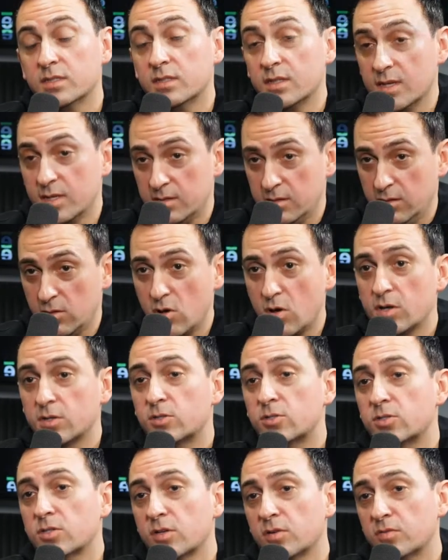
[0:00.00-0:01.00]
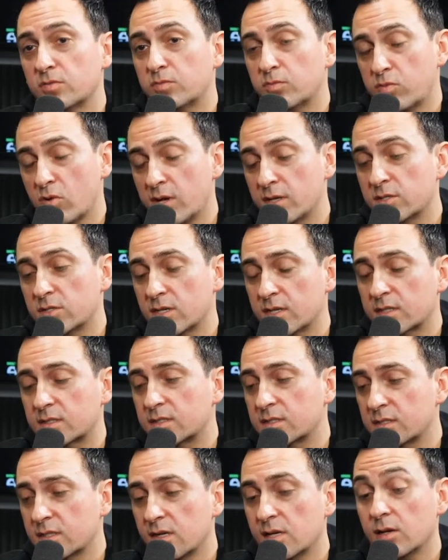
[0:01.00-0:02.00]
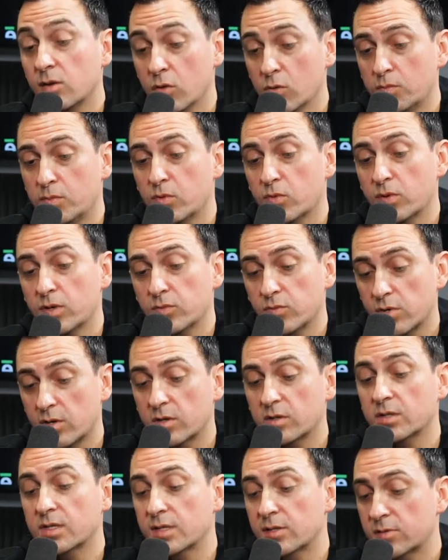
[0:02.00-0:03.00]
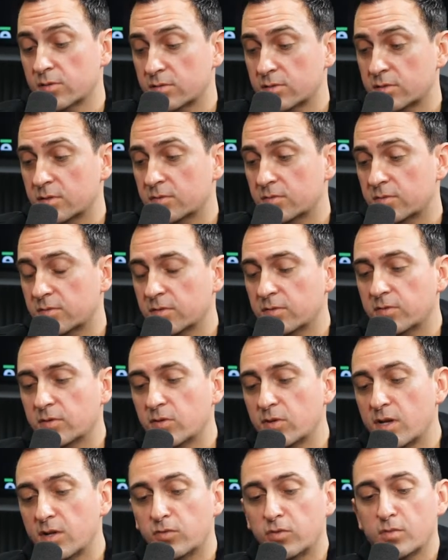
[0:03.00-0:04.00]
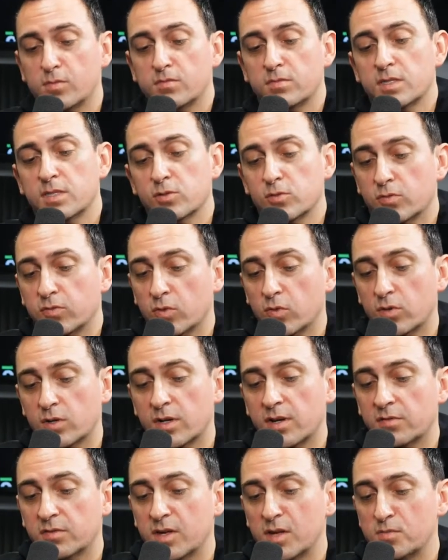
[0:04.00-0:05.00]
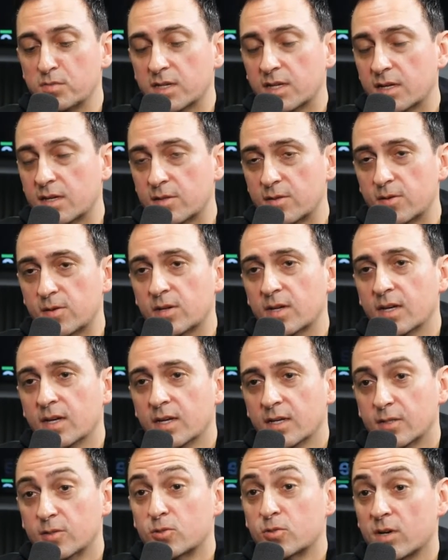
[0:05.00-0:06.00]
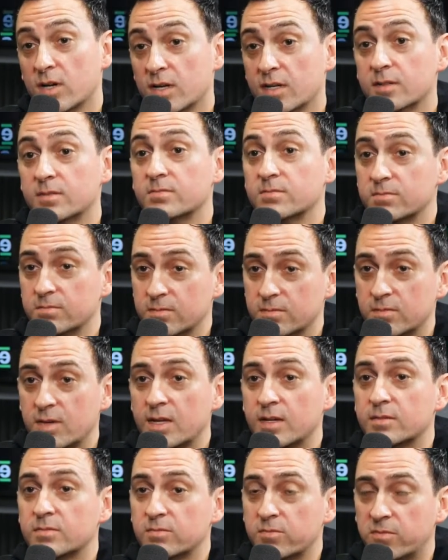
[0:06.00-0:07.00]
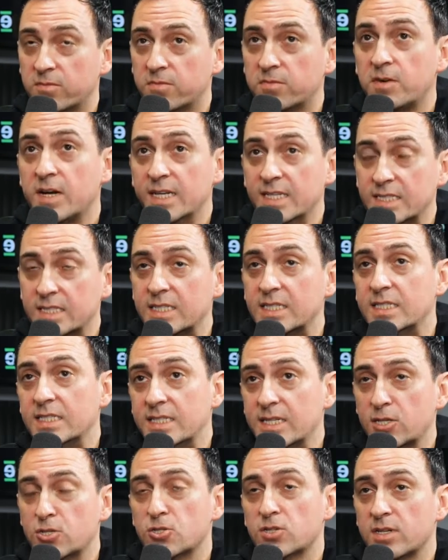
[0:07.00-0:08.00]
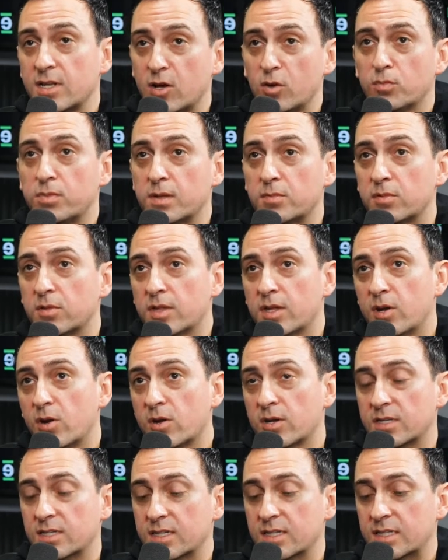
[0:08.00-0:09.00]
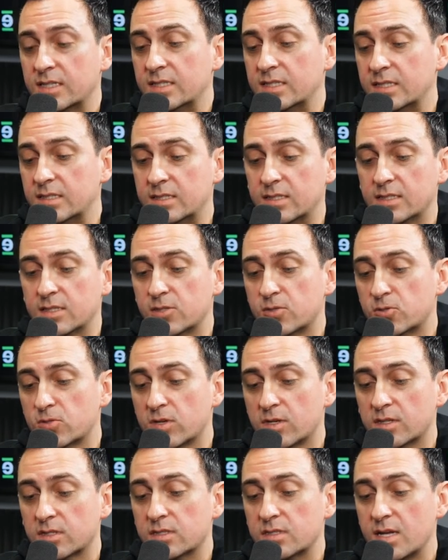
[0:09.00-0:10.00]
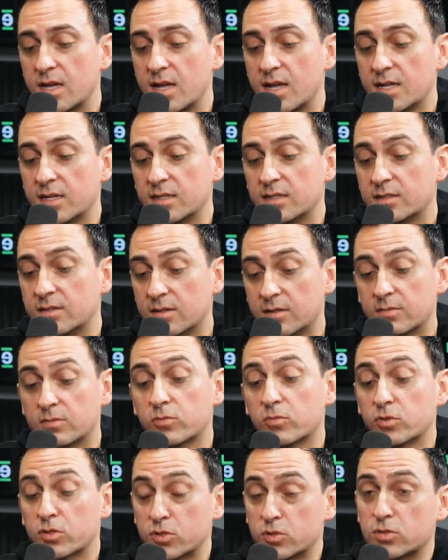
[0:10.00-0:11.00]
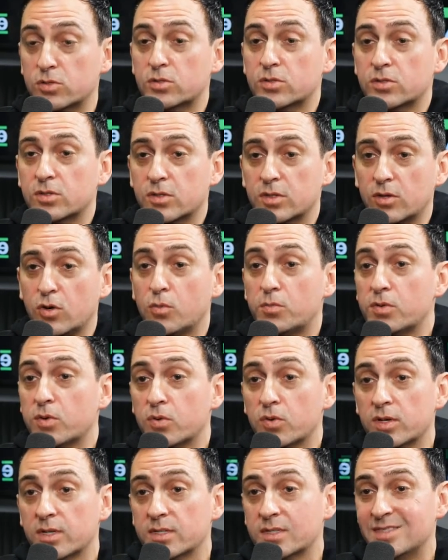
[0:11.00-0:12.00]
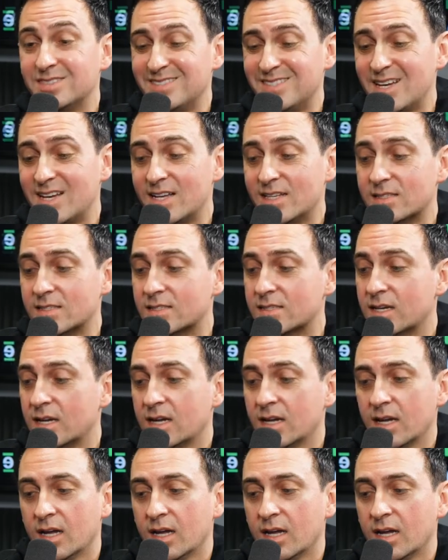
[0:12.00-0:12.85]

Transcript: did that launch of Project Opioid, where our leaders, if you're not from Central Florida, have come together to try to fight addiction, help people that are addicted to these drugs, and reduce opioid deaths.